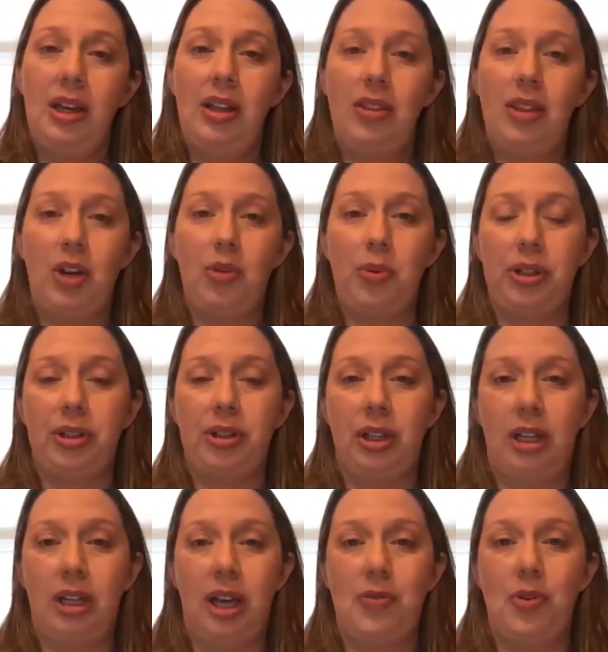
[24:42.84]
they will
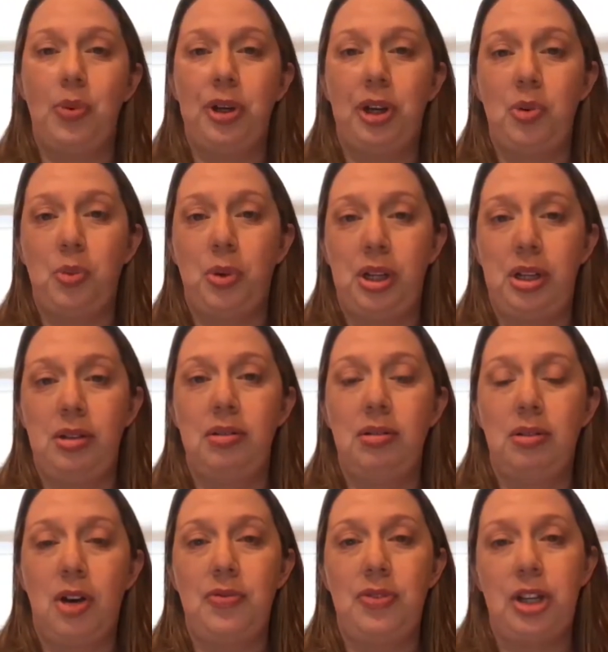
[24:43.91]
have a one-on-one
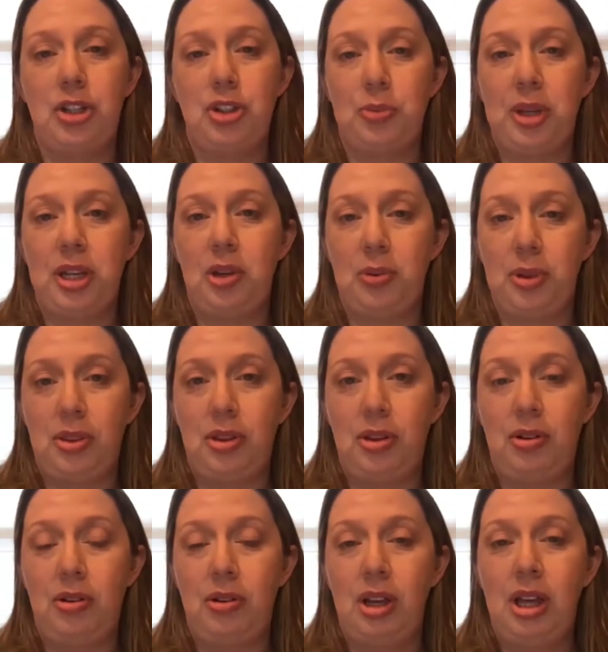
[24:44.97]
confidential meeting with
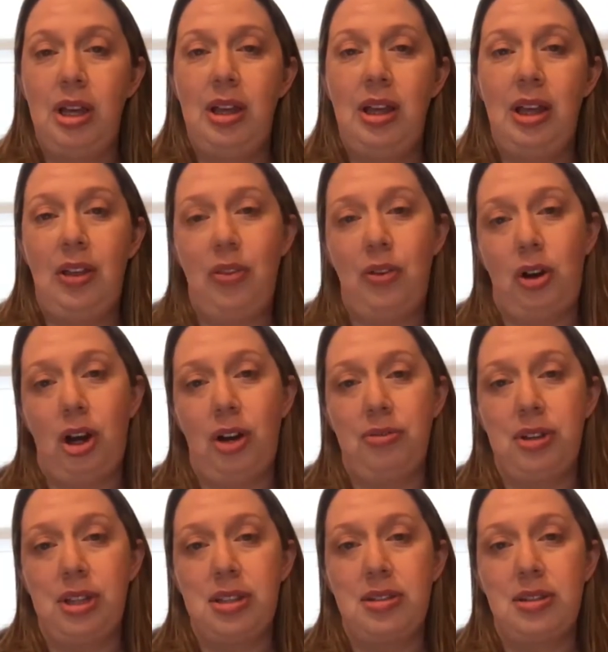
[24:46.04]
you in their
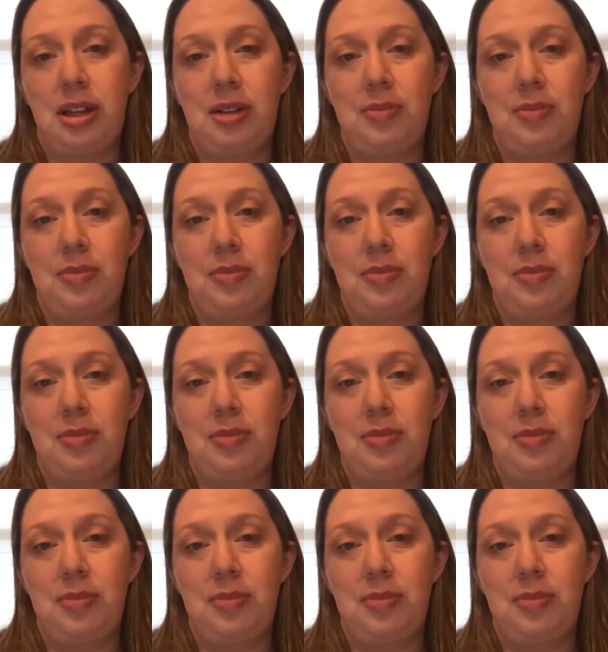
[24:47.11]
office.